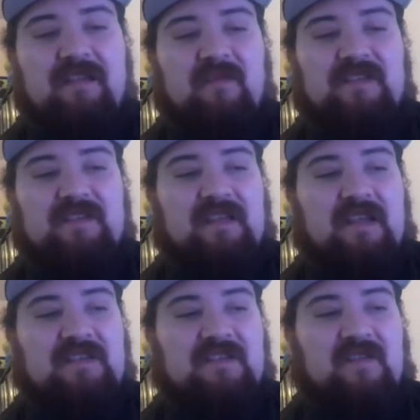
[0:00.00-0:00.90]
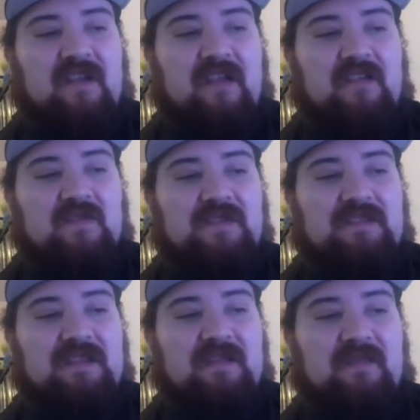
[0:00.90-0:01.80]
which I think is a very
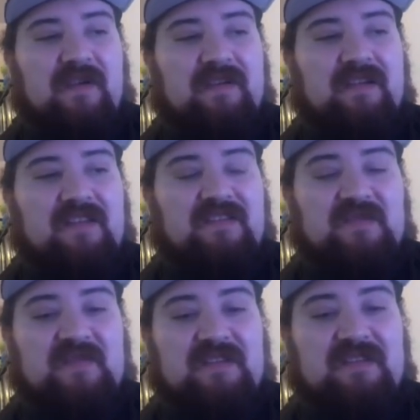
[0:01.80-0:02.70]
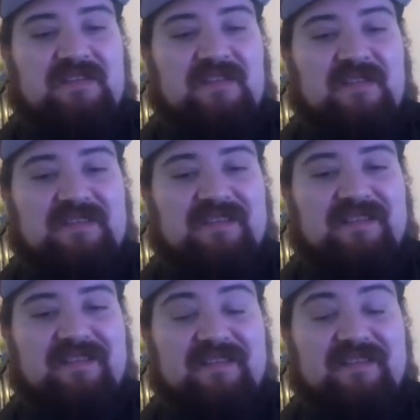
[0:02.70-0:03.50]
interesting part, not just because you know it's the, uh,